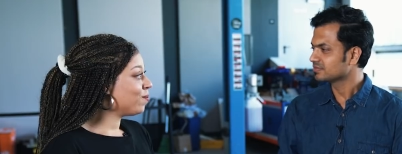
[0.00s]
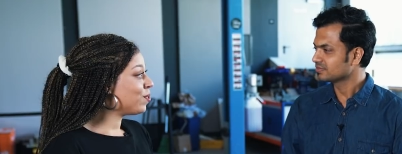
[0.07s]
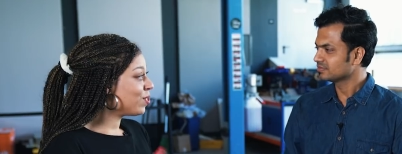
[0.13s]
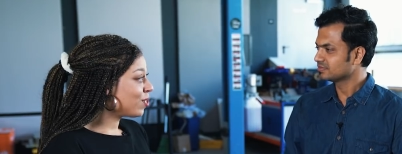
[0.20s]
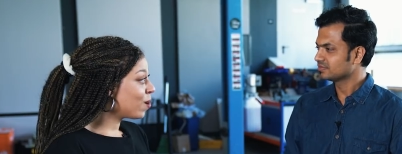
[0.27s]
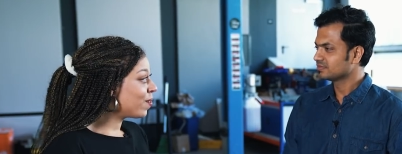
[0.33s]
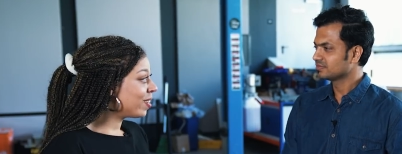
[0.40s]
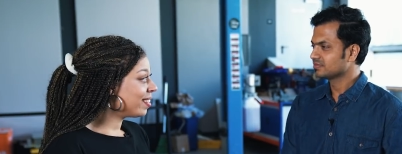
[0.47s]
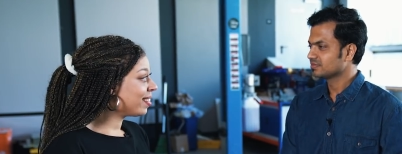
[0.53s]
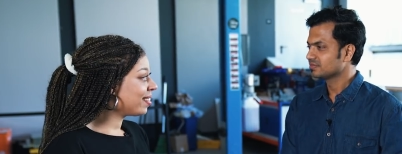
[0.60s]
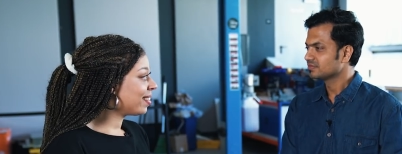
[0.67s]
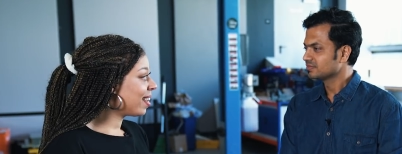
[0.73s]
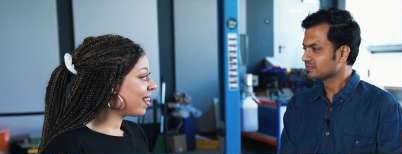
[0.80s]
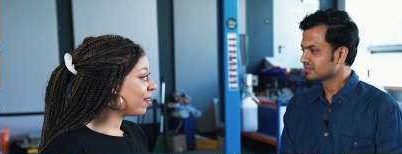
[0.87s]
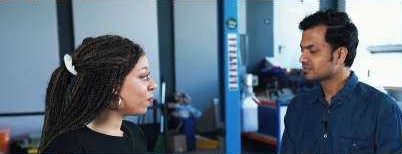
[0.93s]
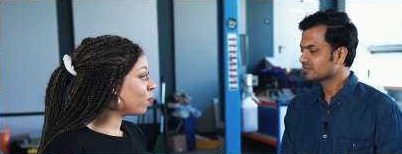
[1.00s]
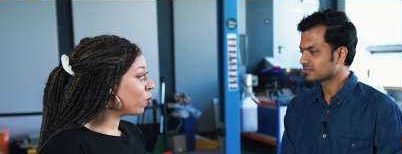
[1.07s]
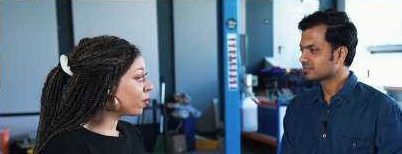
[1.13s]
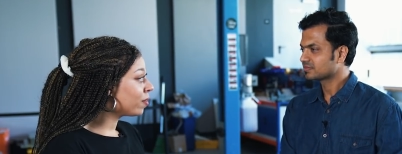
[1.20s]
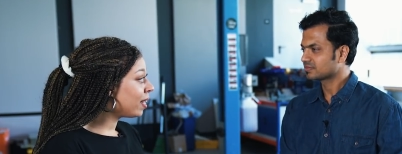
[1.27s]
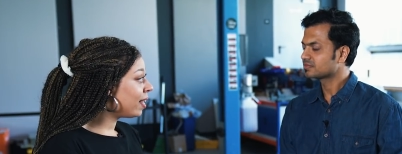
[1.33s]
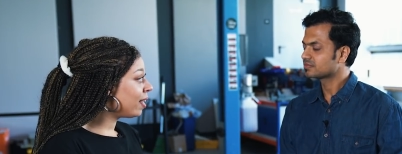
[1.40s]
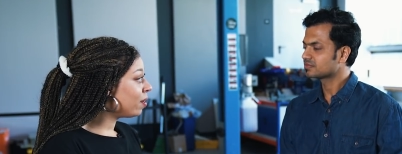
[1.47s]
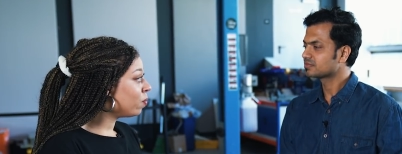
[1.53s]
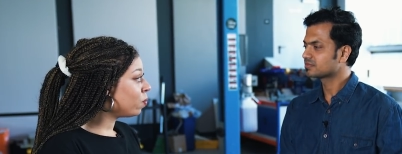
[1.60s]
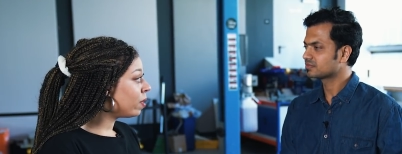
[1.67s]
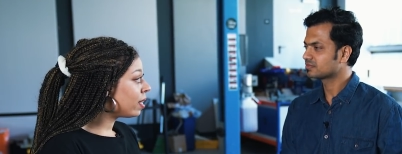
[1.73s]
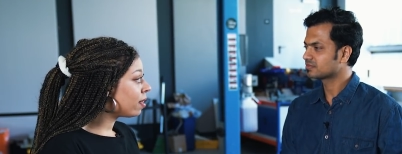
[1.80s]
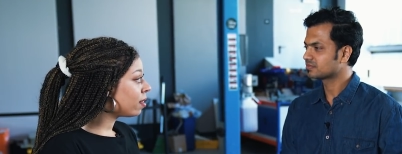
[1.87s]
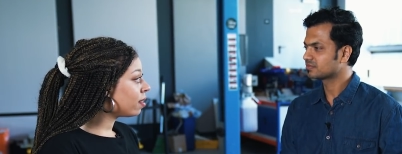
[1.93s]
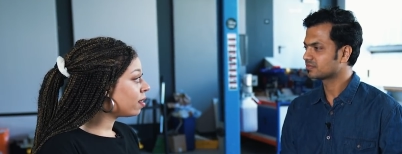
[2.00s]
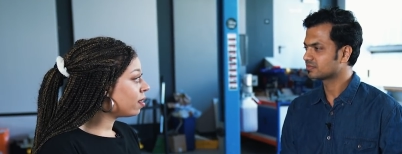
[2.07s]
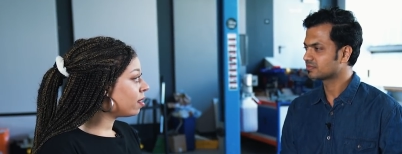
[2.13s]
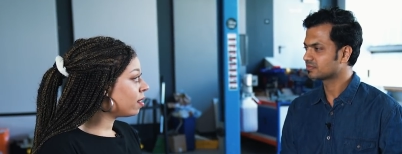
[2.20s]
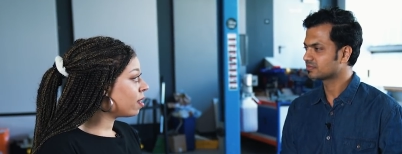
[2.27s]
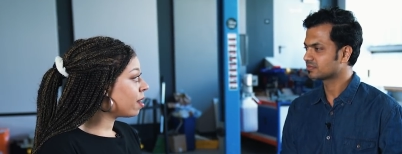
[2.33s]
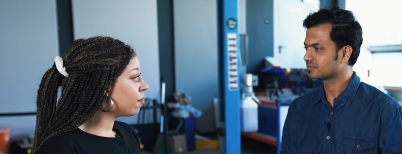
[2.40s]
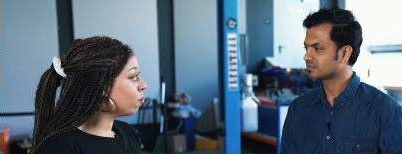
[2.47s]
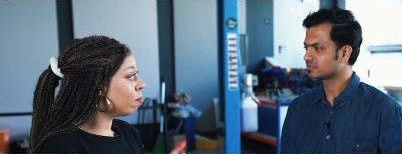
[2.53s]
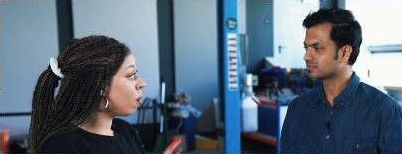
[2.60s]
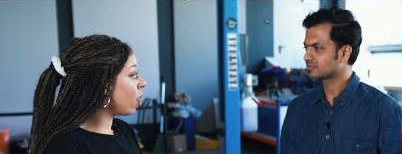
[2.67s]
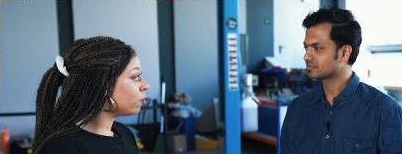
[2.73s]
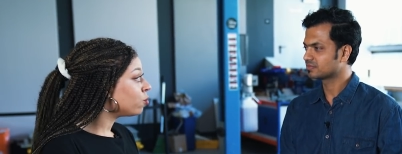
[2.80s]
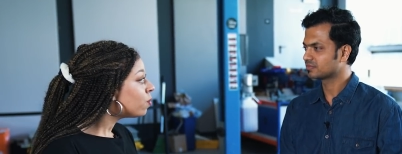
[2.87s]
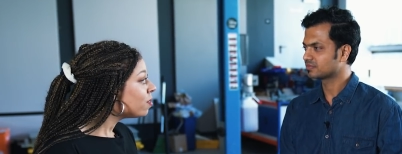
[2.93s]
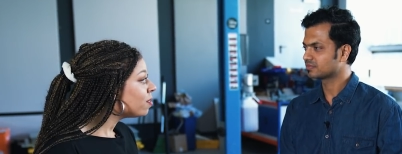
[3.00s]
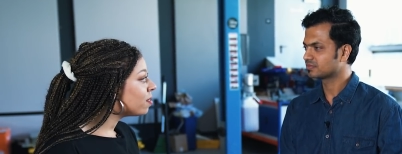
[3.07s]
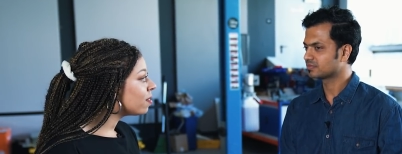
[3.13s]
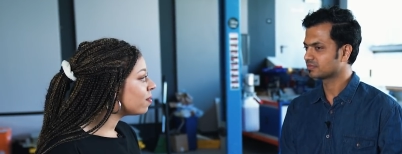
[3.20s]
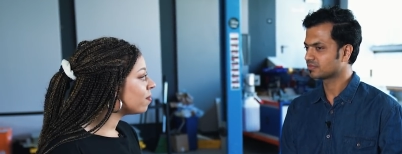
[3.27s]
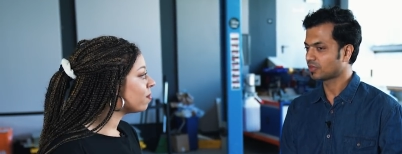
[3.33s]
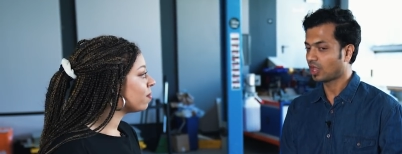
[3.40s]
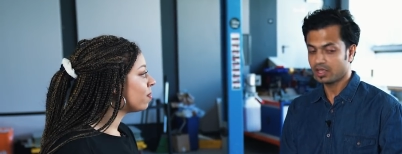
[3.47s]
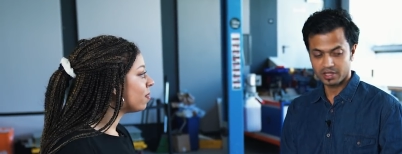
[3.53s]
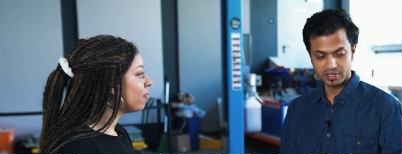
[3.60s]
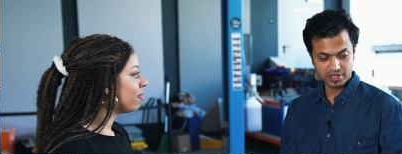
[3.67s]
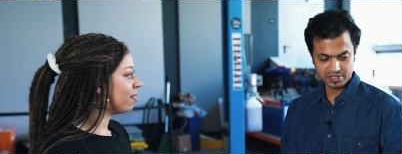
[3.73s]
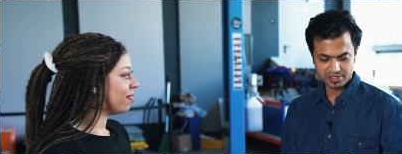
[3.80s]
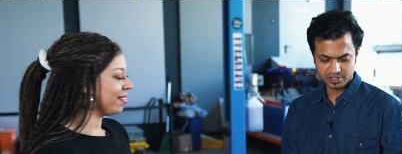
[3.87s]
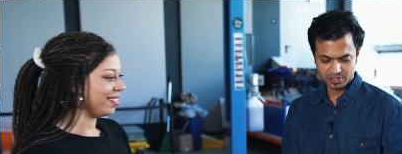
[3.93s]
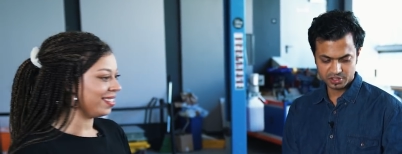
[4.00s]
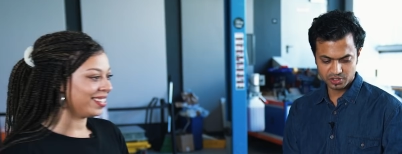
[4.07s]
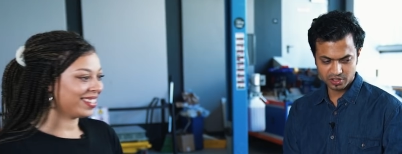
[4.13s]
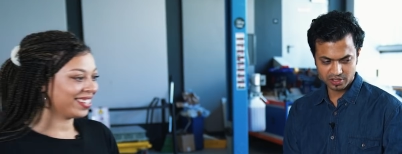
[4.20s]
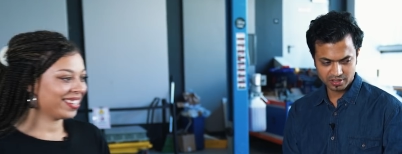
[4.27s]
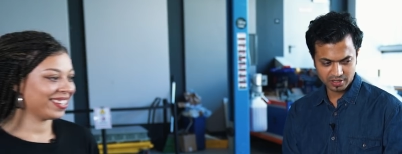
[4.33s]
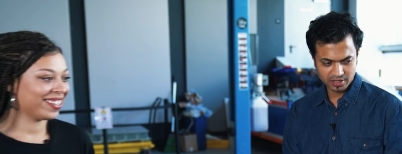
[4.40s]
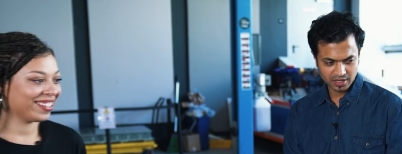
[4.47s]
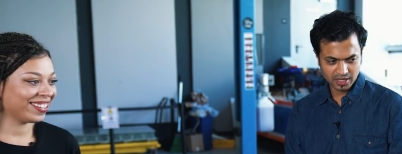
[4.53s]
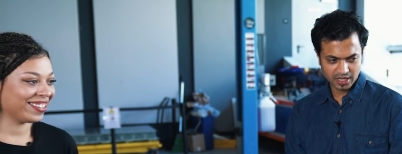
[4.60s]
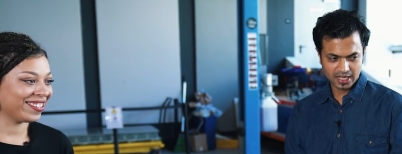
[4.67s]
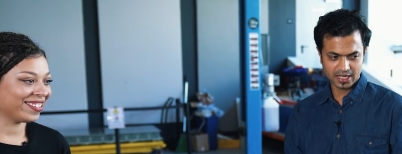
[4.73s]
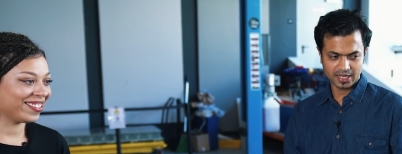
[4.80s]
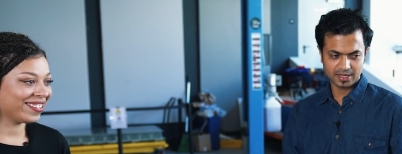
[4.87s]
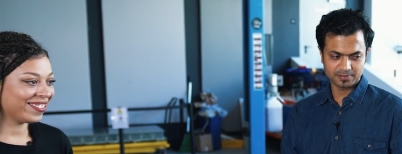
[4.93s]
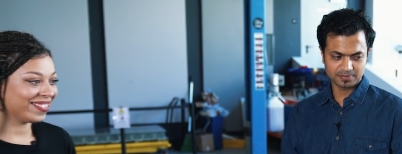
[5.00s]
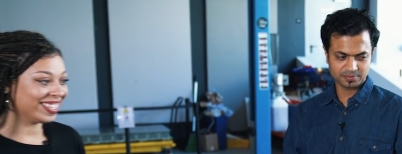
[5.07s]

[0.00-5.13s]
Speaker 1: you show us it working with the other modules?
Speaker 2: Yes, sure. Um,